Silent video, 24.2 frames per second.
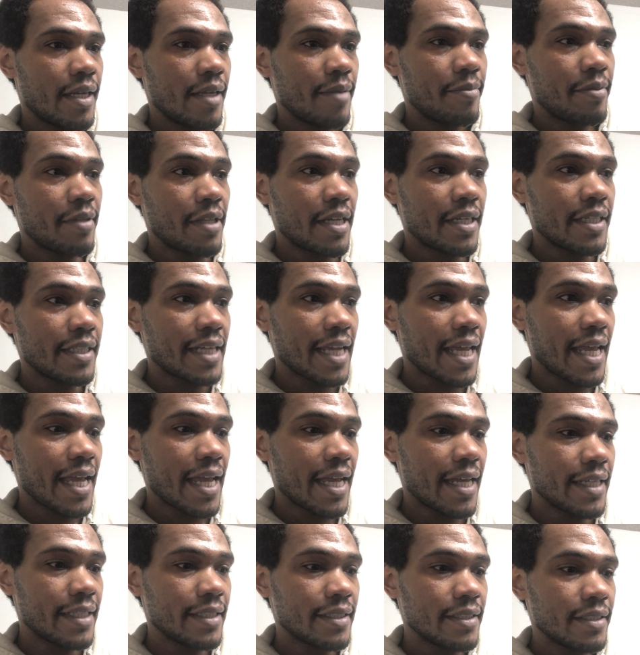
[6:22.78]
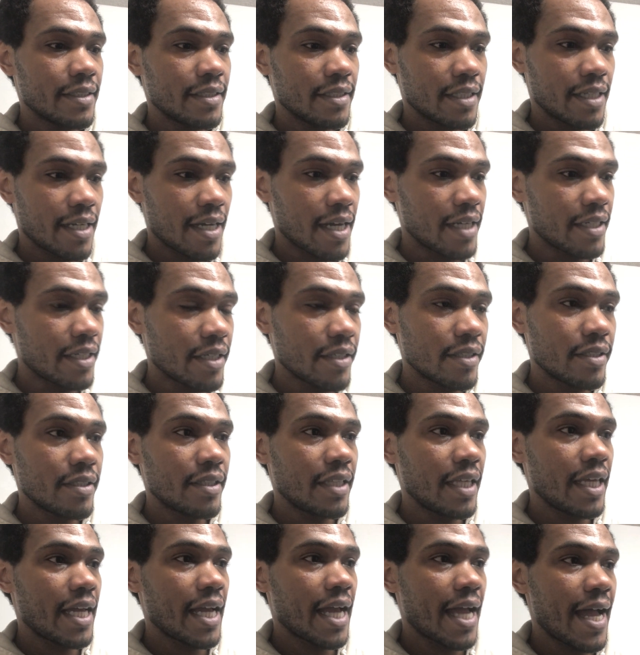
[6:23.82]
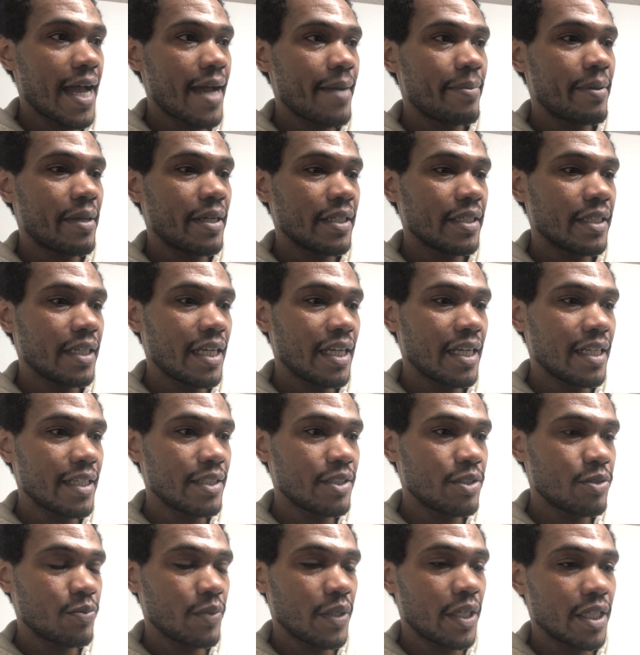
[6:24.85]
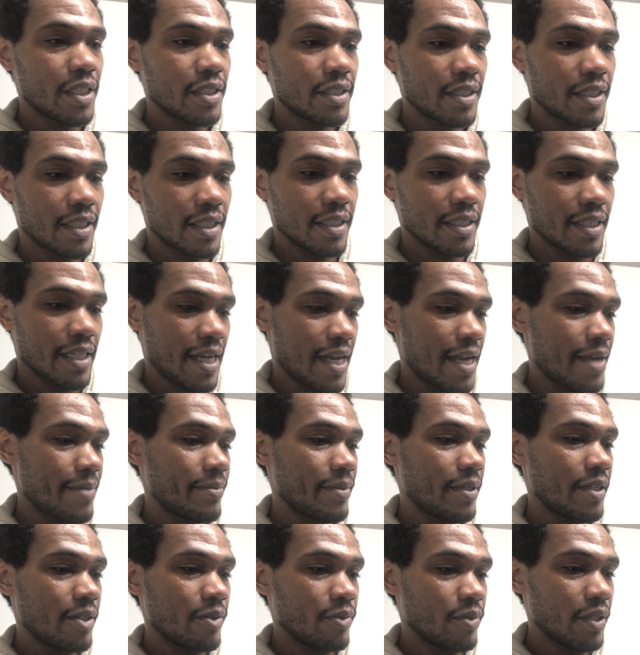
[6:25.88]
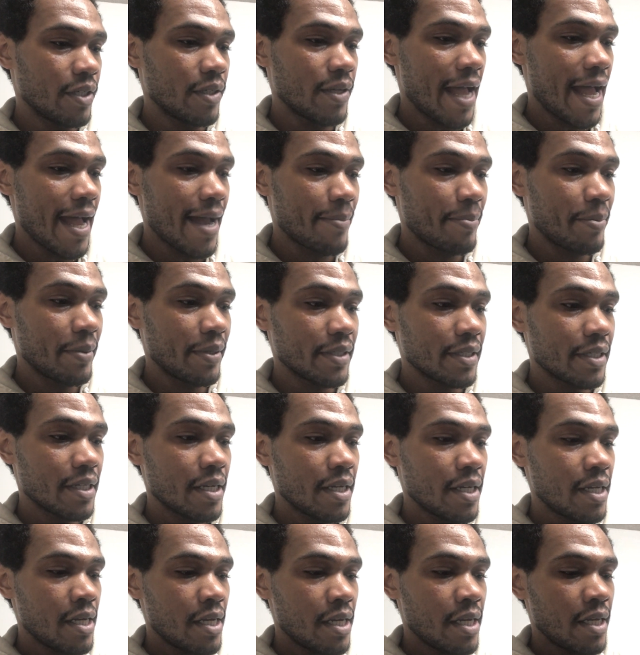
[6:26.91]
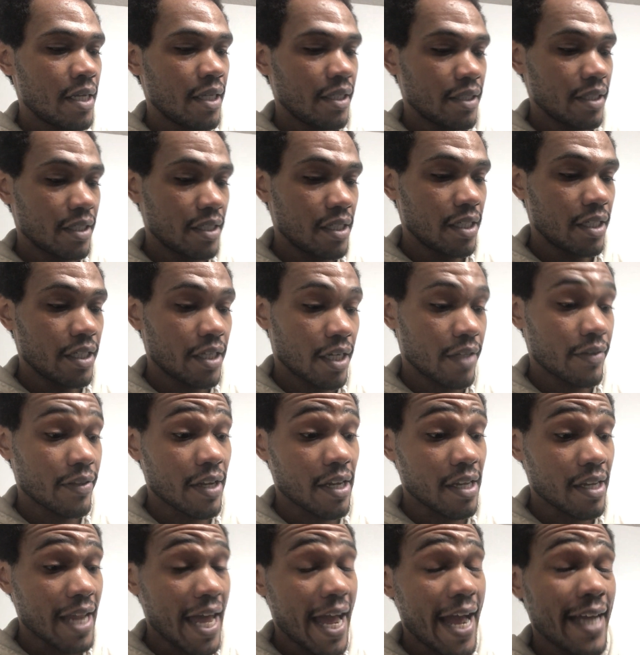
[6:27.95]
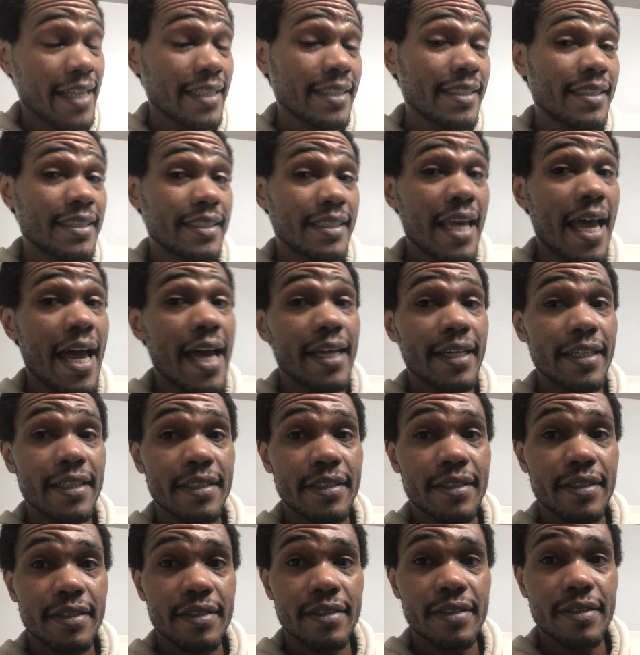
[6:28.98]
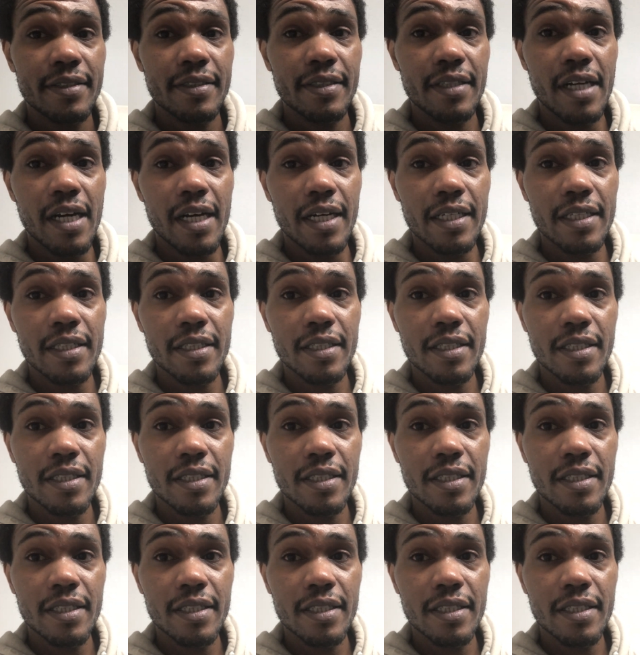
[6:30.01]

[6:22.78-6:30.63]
But then in the end, another thing happened. It switched. It didn't happen. It happened literally on the last set, right?